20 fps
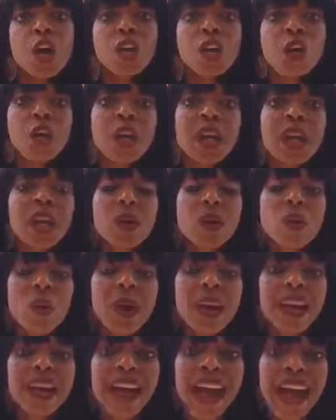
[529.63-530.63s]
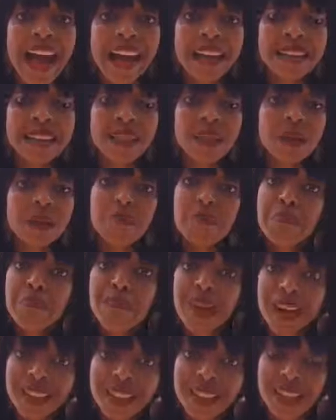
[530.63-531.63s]
you can work at
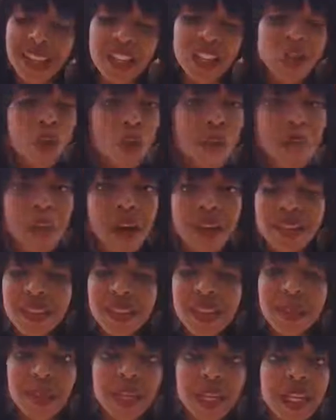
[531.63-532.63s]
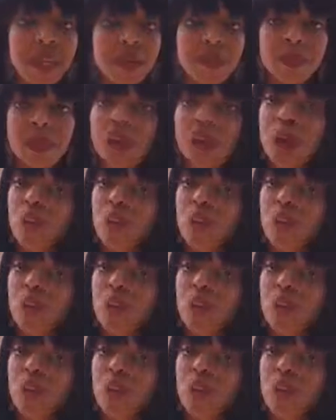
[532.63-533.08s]
monthly. So monthly meetups.